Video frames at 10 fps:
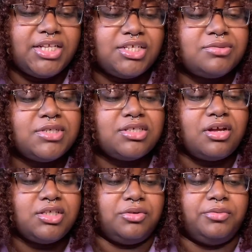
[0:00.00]
This one is
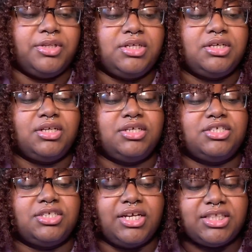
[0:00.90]
also in really good
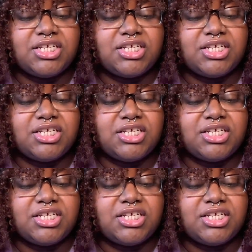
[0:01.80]
condition. Like,